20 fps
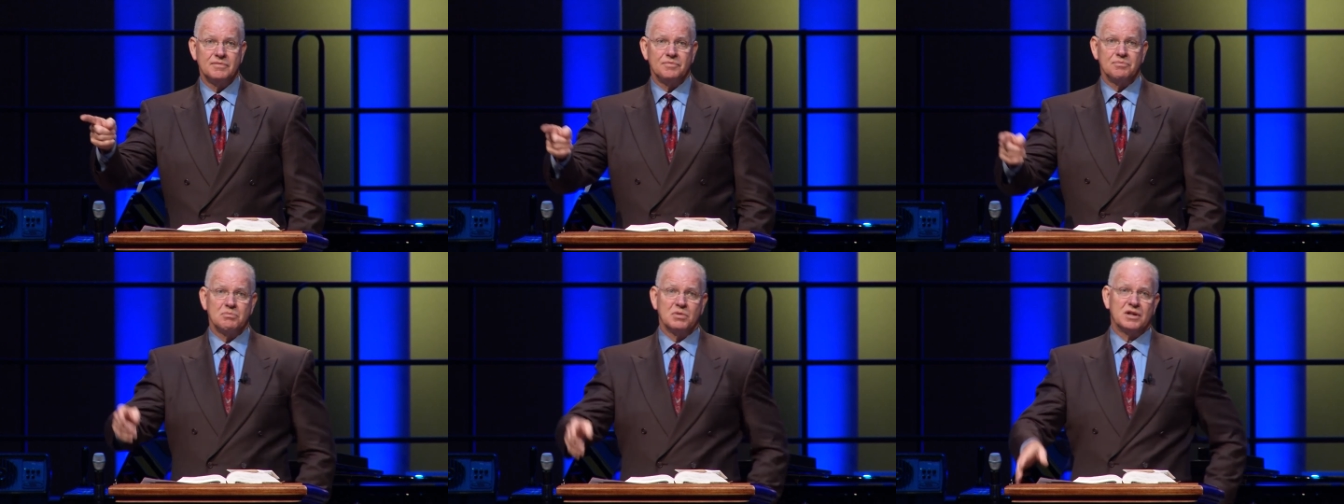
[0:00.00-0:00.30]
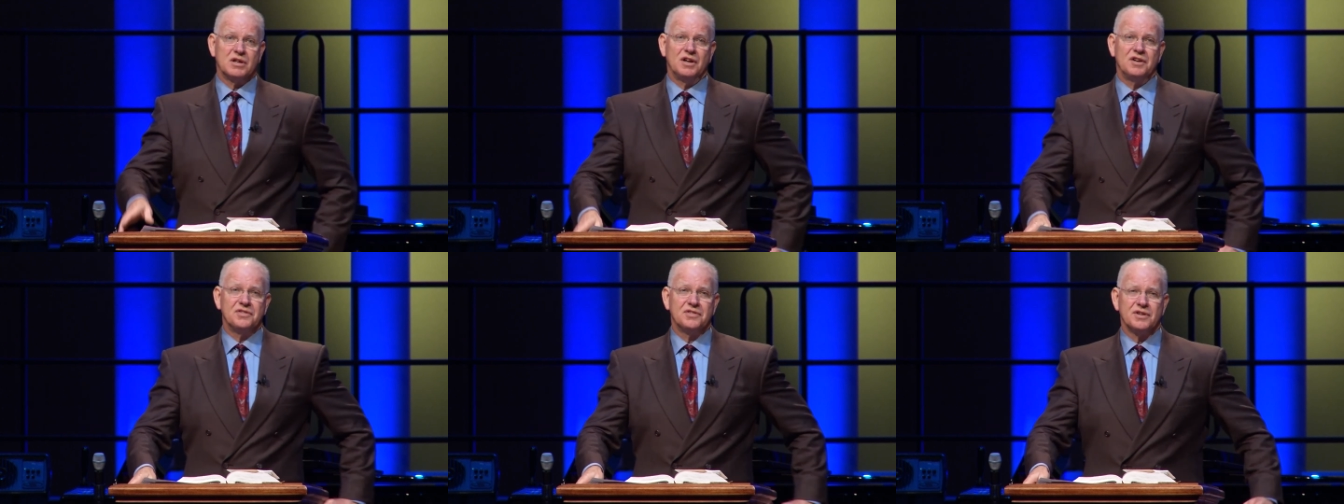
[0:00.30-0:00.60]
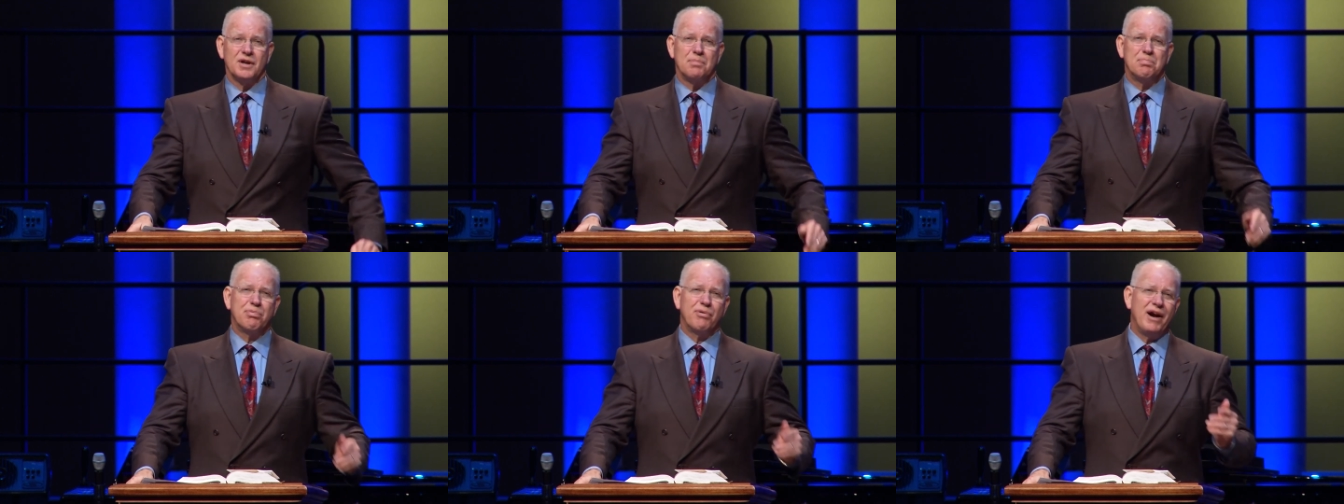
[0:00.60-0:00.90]
because
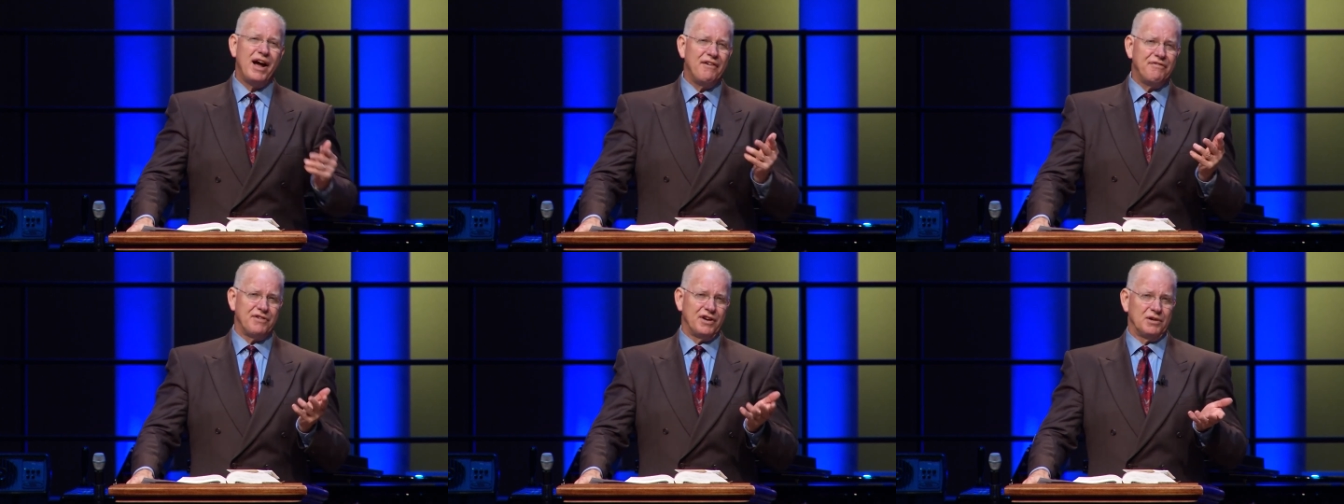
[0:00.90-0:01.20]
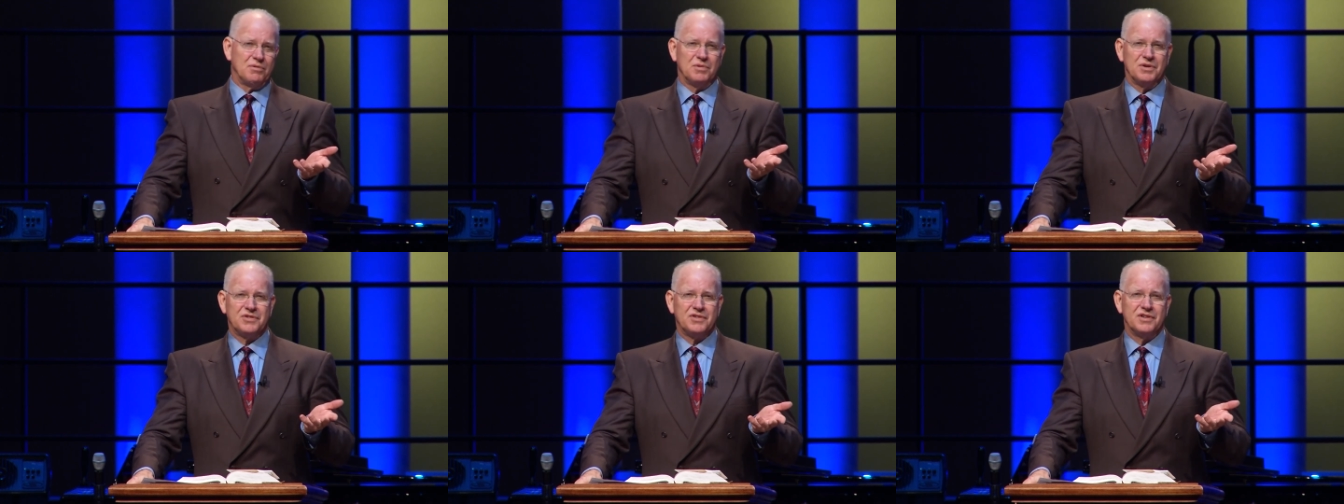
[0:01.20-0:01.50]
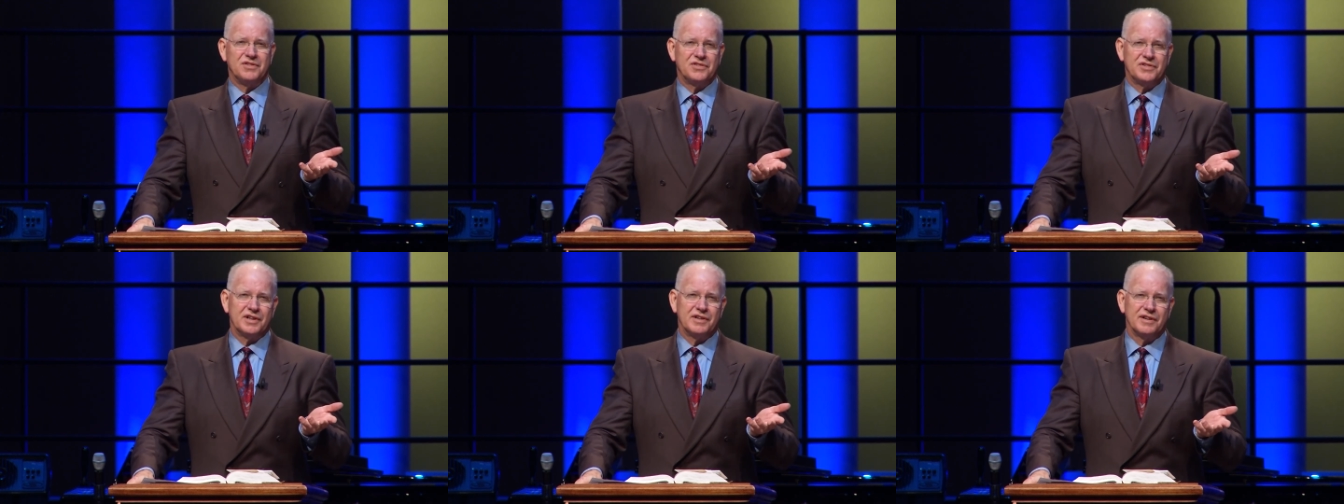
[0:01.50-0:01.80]
a prophet was
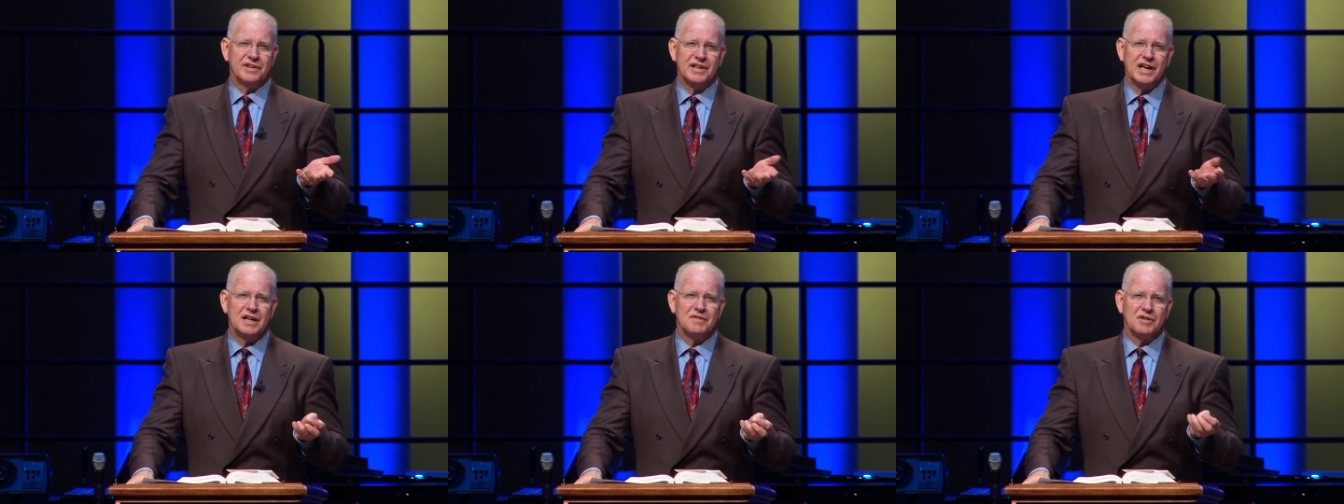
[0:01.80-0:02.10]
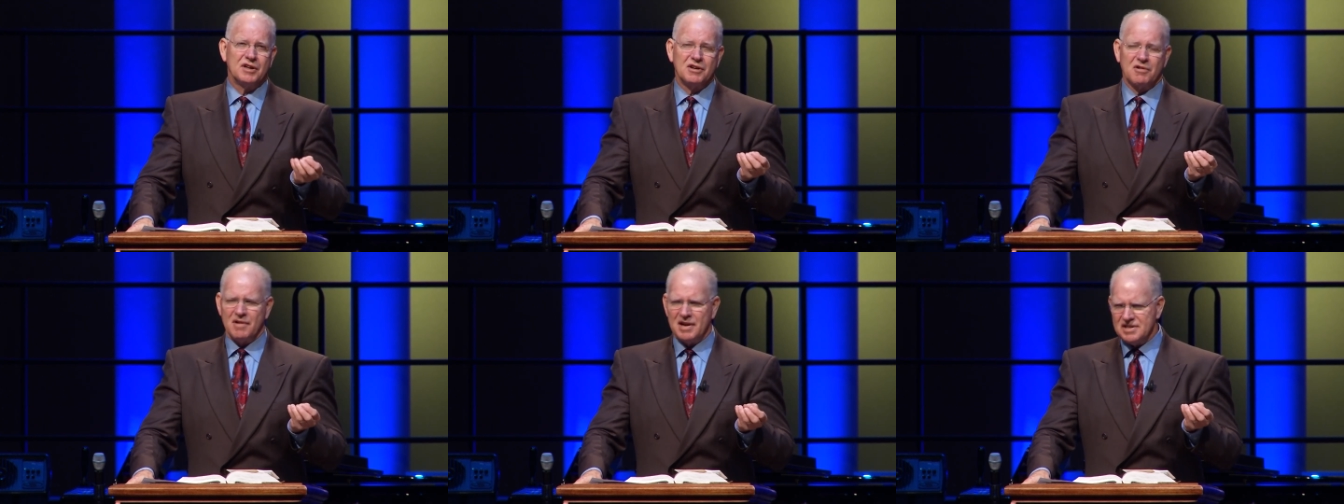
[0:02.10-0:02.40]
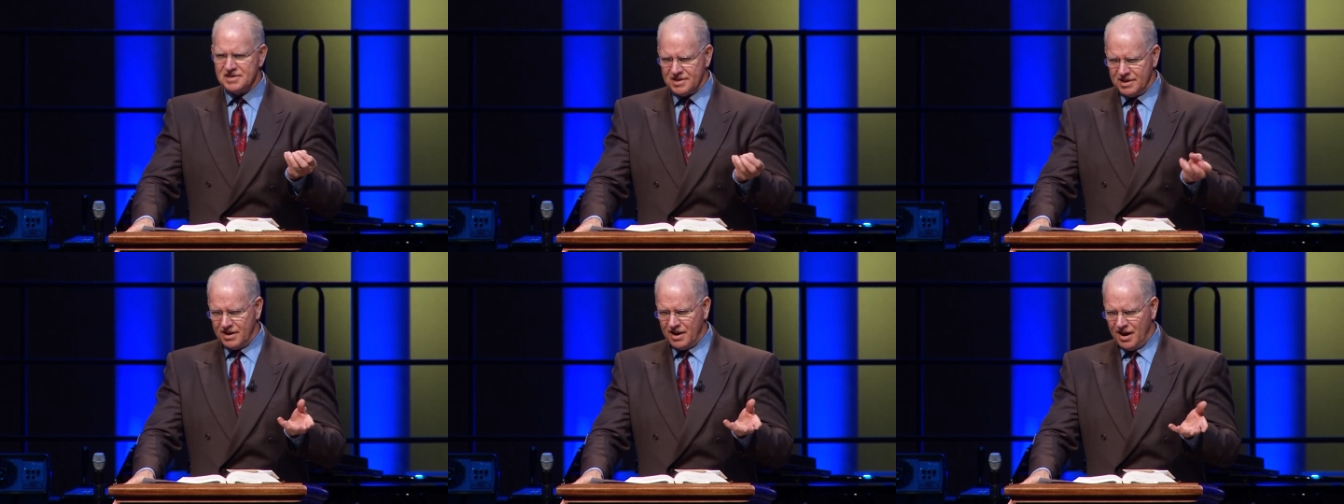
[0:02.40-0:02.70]
considered kind of a
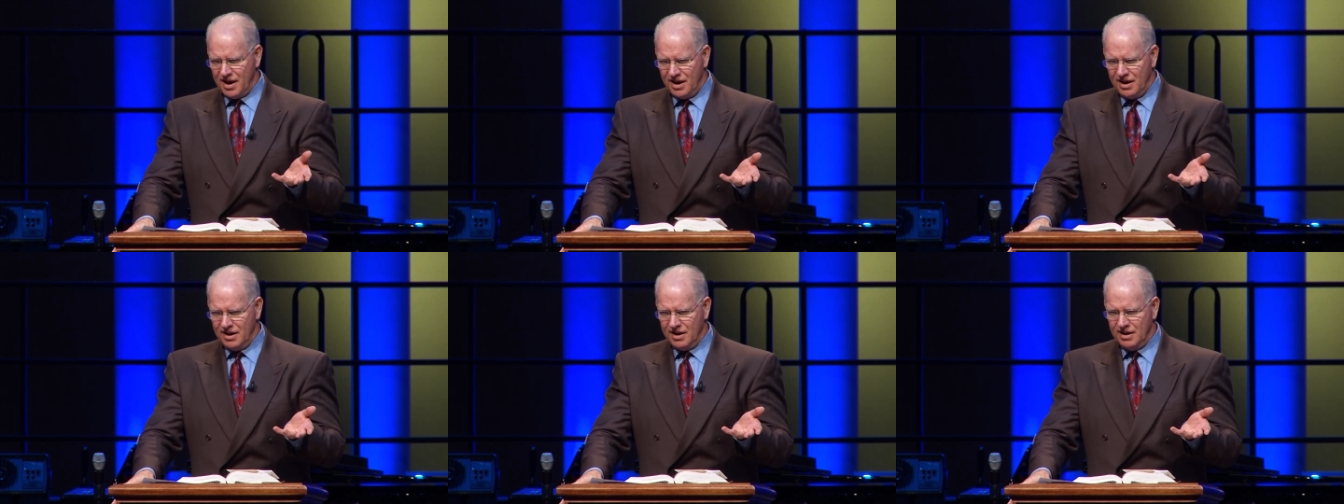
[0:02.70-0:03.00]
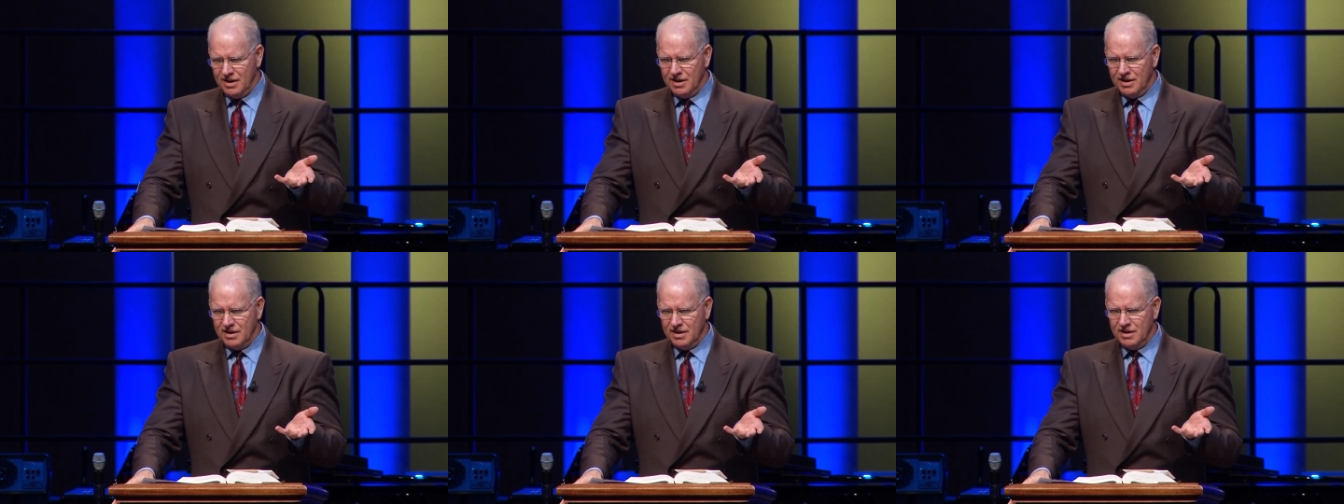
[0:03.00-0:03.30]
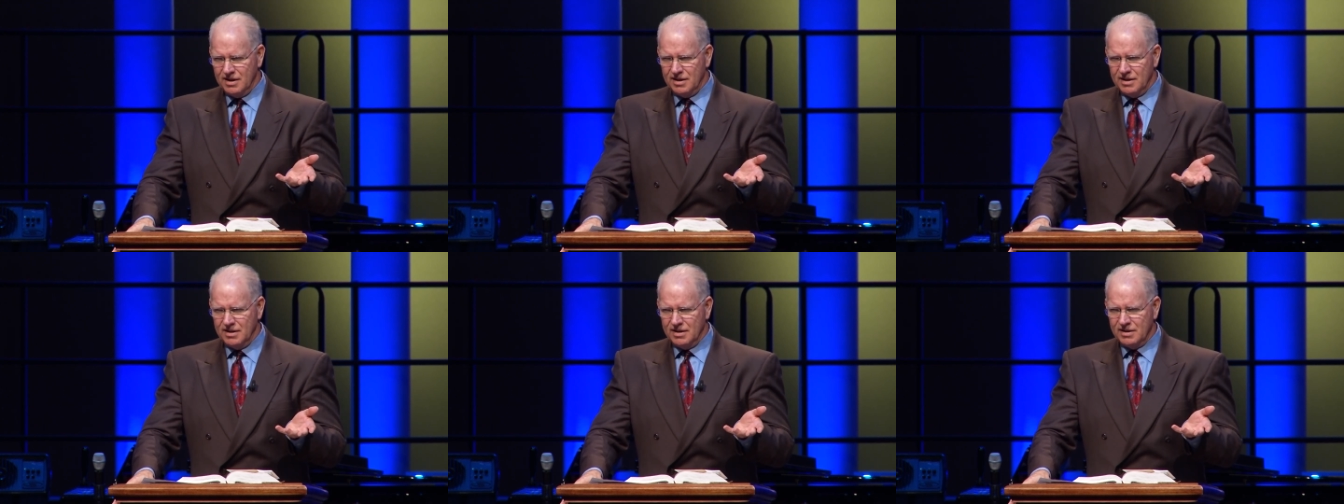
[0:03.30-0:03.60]
crazy
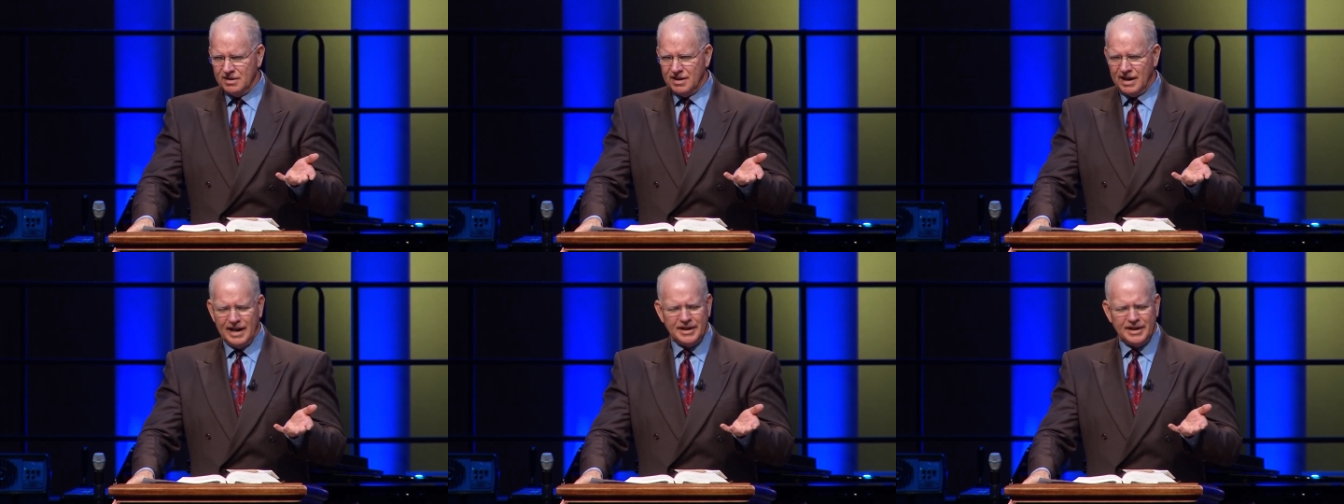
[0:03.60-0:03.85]
guy.